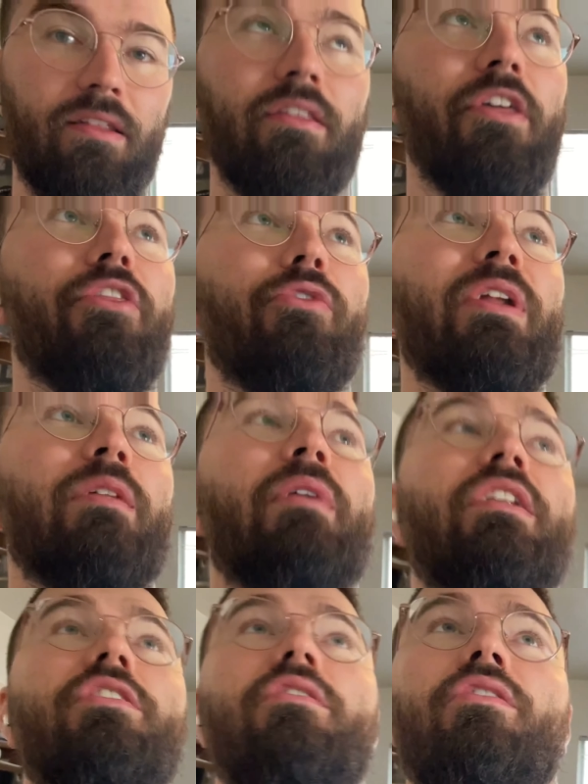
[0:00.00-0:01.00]
the
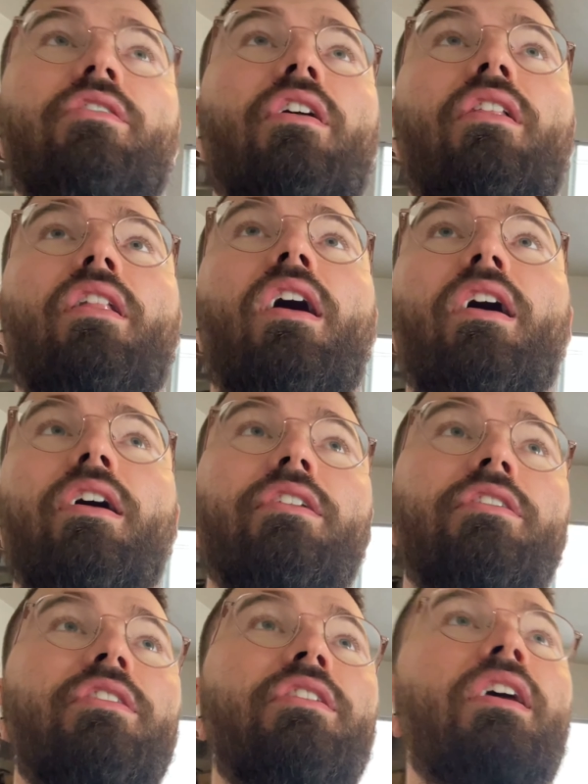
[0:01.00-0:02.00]
three-dimensional
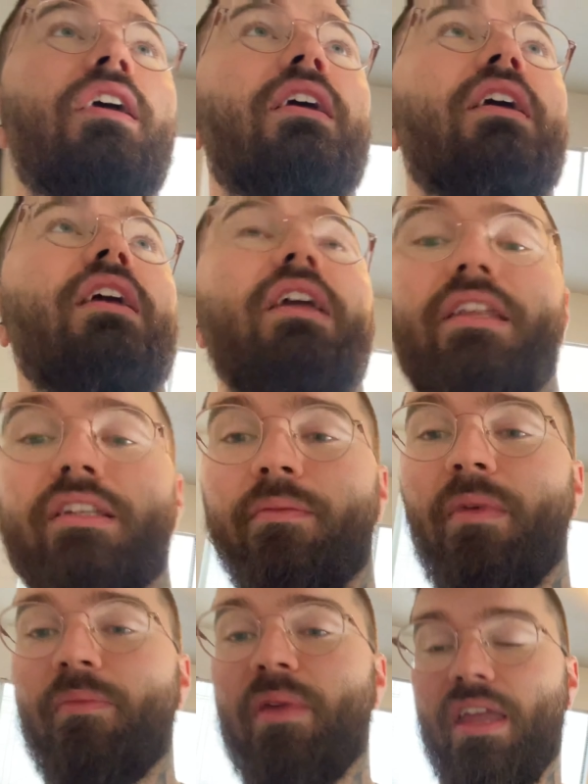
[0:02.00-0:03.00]
collage into my
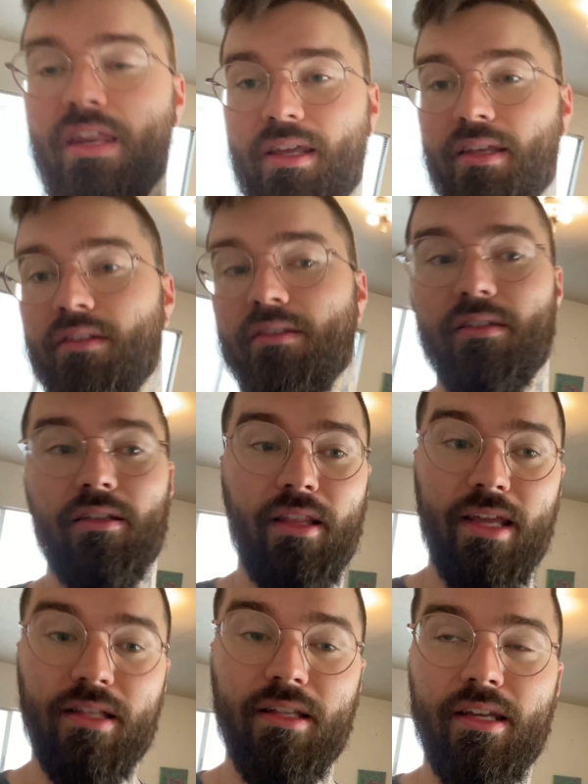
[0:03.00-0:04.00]
paintings
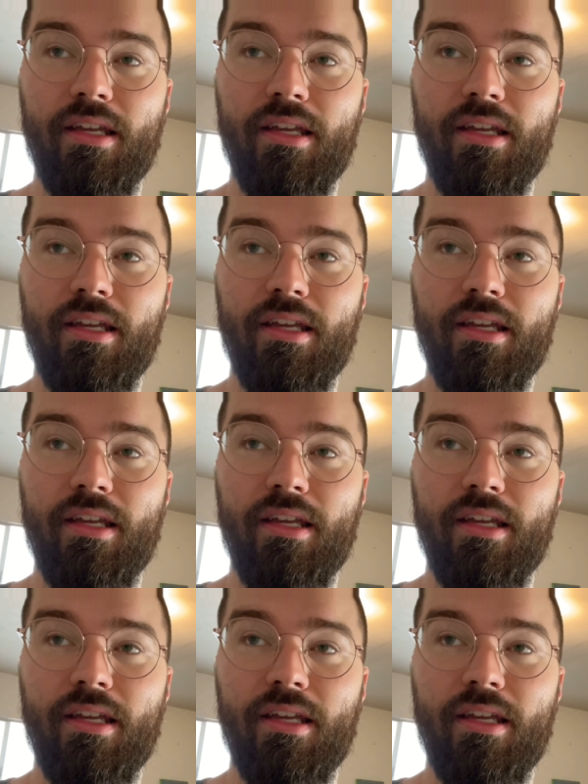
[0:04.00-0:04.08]
lately.